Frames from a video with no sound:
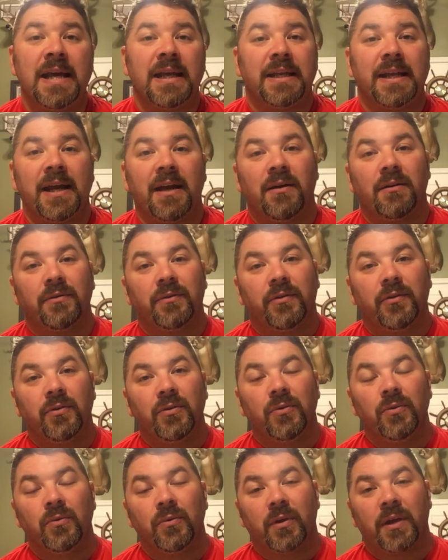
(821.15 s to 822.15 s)
Now,
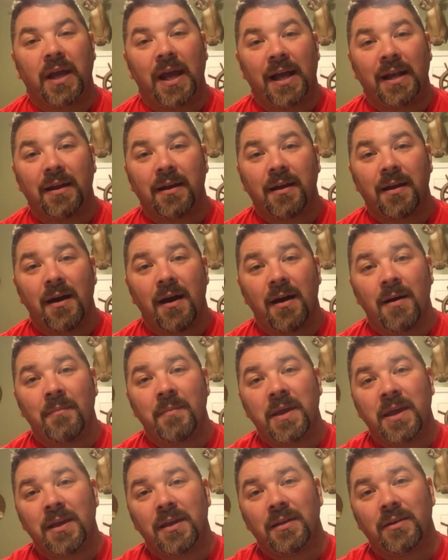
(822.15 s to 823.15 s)
to kind of
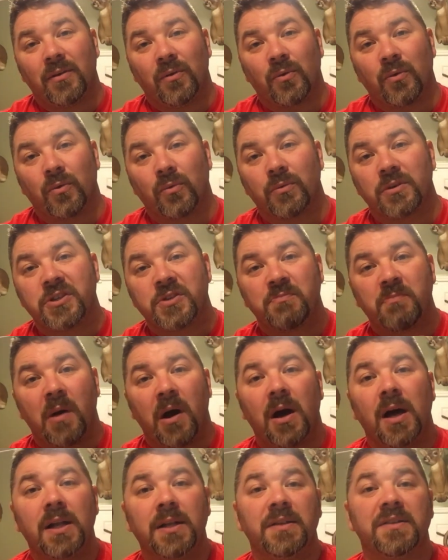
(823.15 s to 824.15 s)
comment or
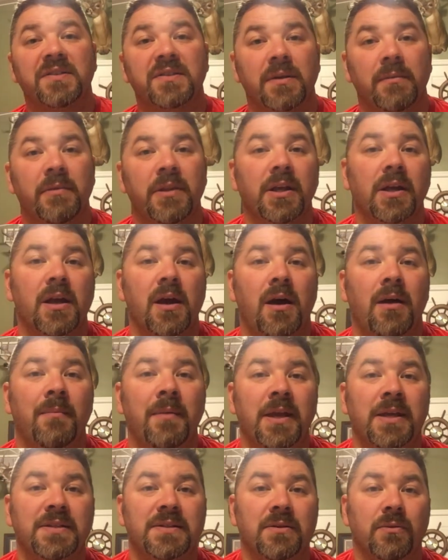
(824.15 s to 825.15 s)
respond to some of the
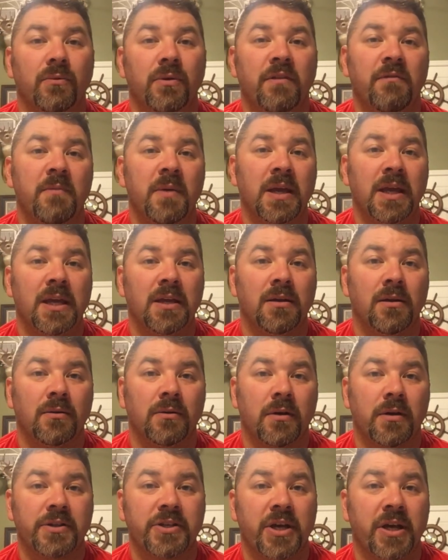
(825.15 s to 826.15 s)
comments that we've been getting
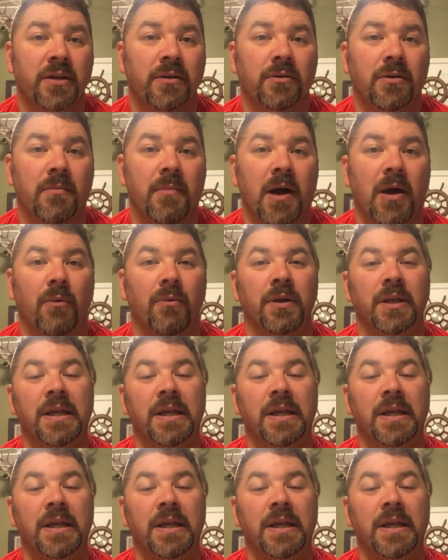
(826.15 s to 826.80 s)
on our channel about,